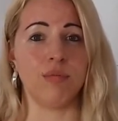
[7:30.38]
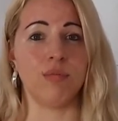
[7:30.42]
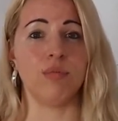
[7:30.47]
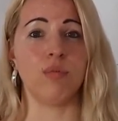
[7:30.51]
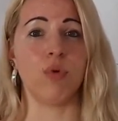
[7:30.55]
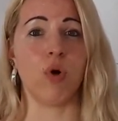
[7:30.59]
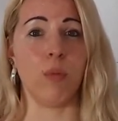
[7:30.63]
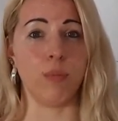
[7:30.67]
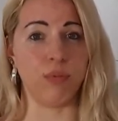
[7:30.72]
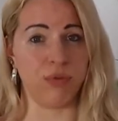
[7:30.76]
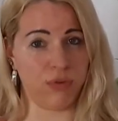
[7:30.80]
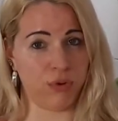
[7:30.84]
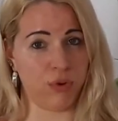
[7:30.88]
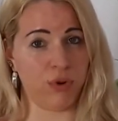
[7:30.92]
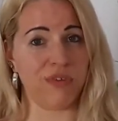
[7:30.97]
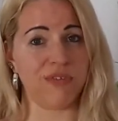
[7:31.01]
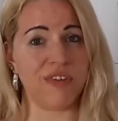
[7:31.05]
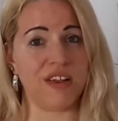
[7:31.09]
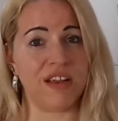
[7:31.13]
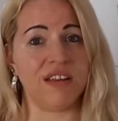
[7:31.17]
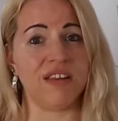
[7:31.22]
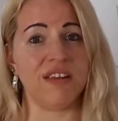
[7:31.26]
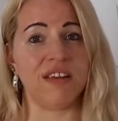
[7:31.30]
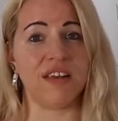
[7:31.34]

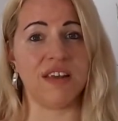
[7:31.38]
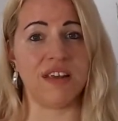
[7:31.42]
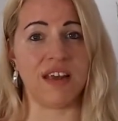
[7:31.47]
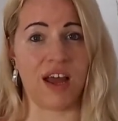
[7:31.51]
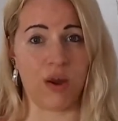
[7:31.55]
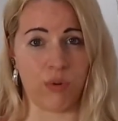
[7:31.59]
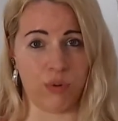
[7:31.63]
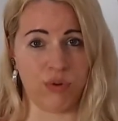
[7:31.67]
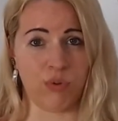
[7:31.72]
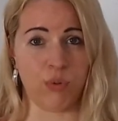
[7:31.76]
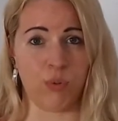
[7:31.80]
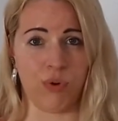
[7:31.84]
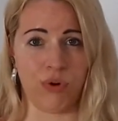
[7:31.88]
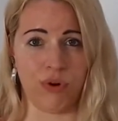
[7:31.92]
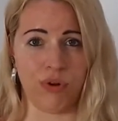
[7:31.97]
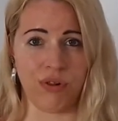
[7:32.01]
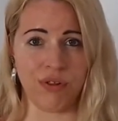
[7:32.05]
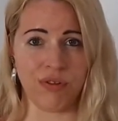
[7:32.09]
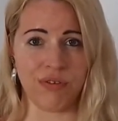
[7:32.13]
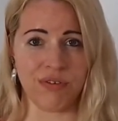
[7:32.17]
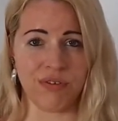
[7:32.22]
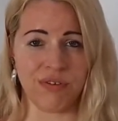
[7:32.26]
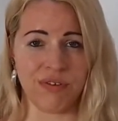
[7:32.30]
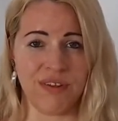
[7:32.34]
observing the outer
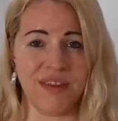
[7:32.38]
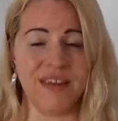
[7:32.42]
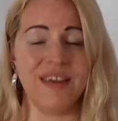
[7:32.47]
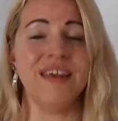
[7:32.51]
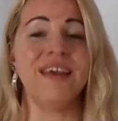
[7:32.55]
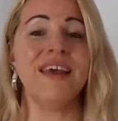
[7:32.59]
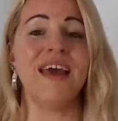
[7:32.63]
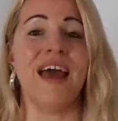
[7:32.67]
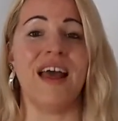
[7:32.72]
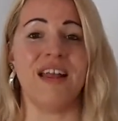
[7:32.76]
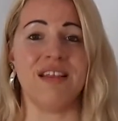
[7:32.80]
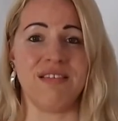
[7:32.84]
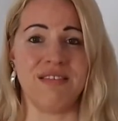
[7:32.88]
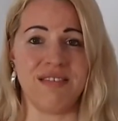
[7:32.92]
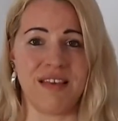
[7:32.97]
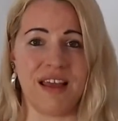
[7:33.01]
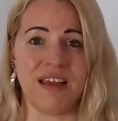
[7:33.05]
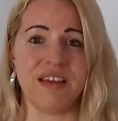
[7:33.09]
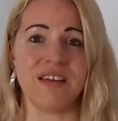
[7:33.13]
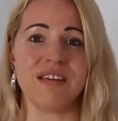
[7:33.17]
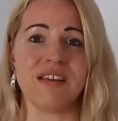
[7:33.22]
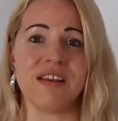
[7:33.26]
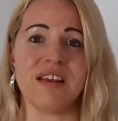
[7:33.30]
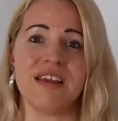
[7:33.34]
world. And
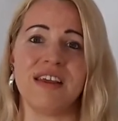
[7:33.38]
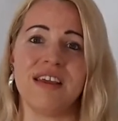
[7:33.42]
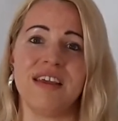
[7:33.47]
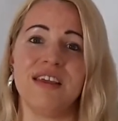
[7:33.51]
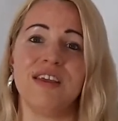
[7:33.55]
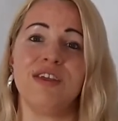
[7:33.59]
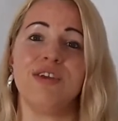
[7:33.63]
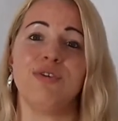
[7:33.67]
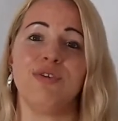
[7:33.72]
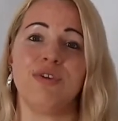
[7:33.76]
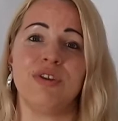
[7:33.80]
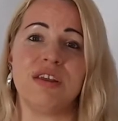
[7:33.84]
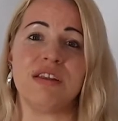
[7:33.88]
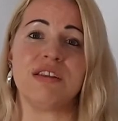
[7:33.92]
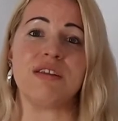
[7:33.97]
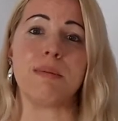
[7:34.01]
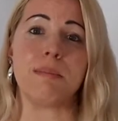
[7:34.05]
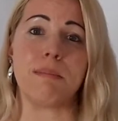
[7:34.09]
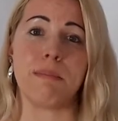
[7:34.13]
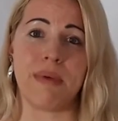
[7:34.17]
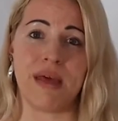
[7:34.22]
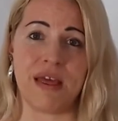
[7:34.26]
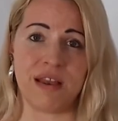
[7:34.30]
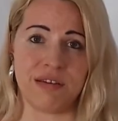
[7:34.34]
secondly, you need a
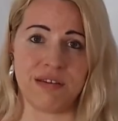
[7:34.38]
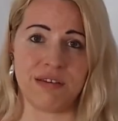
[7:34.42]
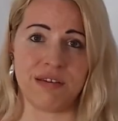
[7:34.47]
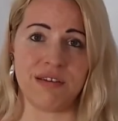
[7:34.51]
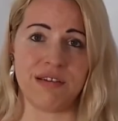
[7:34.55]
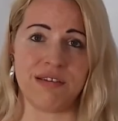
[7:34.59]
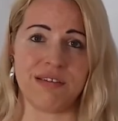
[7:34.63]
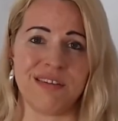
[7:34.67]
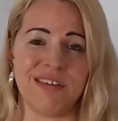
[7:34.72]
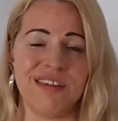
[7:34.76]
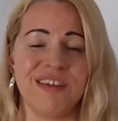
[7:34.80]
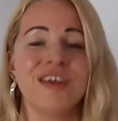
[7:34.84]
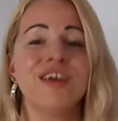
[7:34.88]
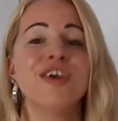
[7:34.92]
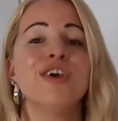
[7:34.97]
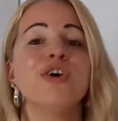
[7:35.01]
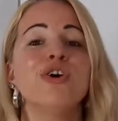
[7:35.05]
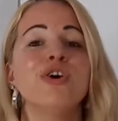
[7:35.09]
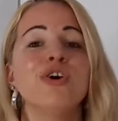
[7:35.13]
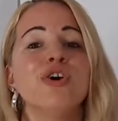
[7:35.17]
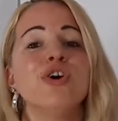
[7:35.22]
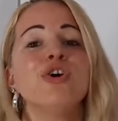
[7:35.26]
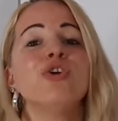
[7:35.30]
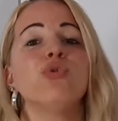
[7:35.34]
method
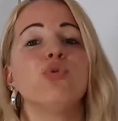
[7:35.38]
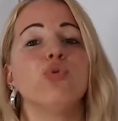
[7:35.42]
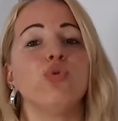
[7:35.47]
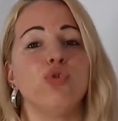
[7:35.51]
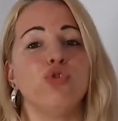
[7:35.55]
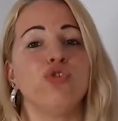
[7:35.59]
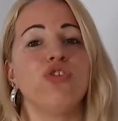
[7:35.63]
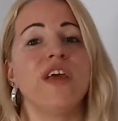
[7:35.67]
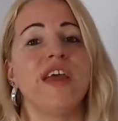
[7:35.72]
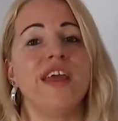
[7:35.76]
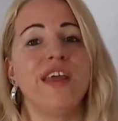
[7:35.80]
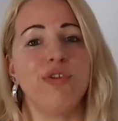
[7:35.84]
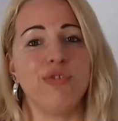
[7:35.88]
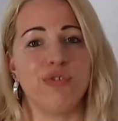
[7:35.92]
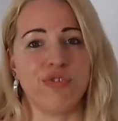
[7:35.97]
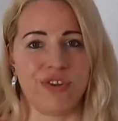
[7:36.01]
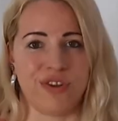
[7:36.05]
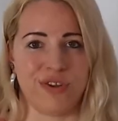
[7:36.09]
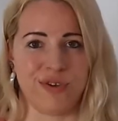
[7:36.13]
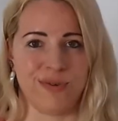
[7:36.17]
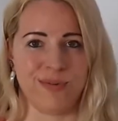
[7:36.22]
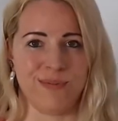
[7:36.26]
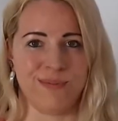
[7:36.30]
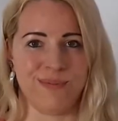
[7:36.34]
to change
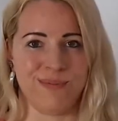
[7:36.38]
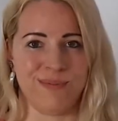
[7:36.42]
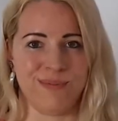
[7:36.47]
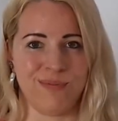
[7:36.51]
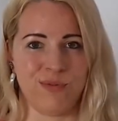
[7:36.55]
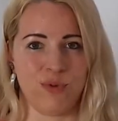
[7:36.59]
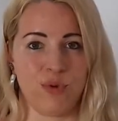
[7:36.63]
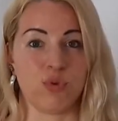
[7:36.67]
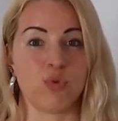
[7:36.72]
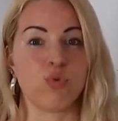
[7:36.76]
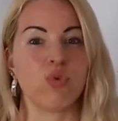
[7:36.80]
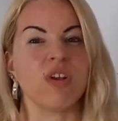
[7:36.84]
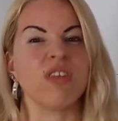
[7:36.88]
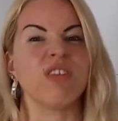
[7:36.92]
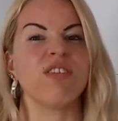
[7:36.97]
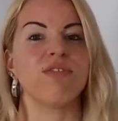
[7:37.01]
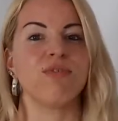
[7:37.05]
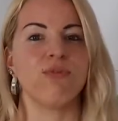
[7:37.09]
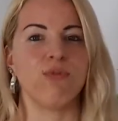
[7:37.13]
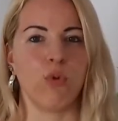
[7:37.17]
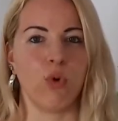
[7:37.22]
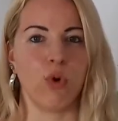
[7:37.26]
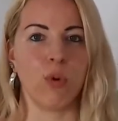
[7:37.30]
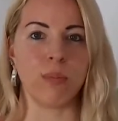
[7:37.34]
it, to
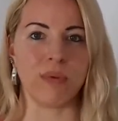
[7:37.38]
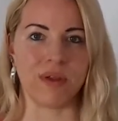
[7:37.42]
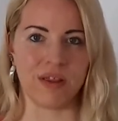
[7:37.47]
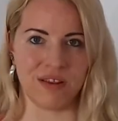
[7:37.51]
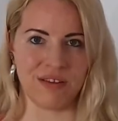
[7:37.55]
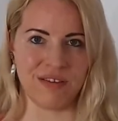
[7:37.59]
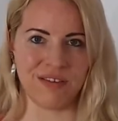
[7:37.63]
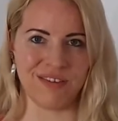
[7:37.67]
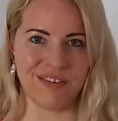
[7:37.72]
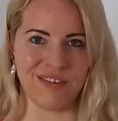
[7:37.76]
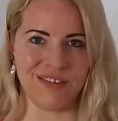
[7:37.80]
transform it